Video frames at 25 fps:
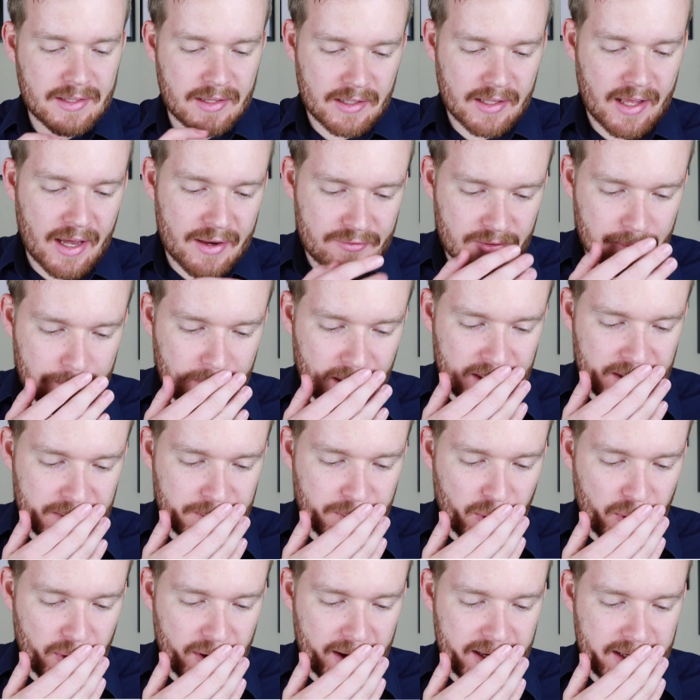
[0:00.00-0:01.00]
The line from London
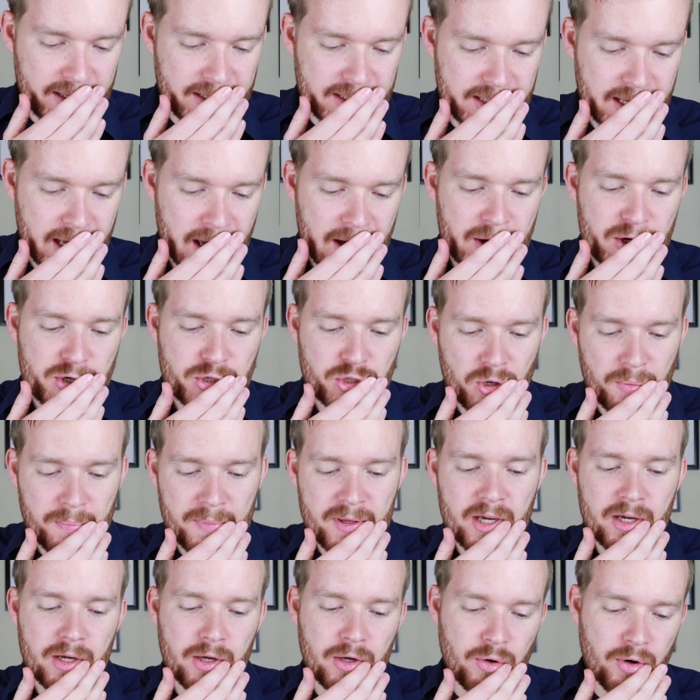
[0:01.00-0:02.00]
Boy is, show
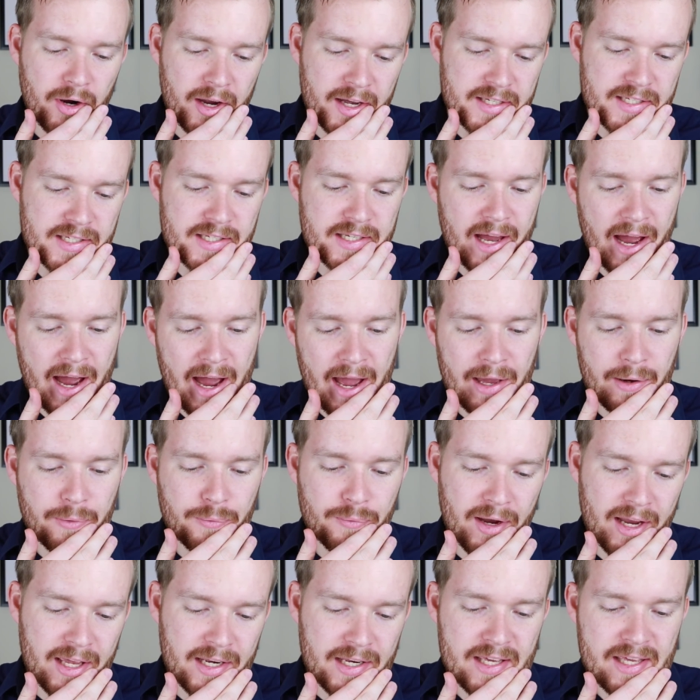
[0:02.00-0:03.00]
me a gray sky, a
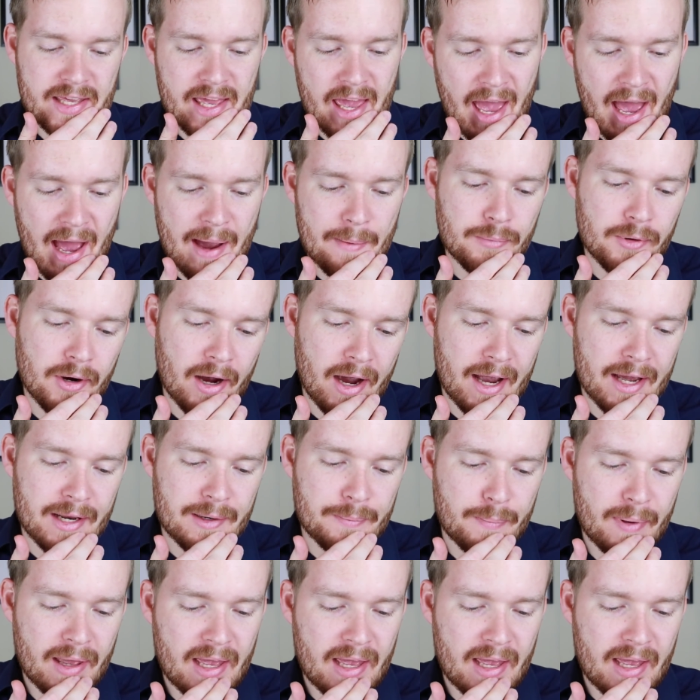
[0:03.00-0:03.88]
rainy cab ride.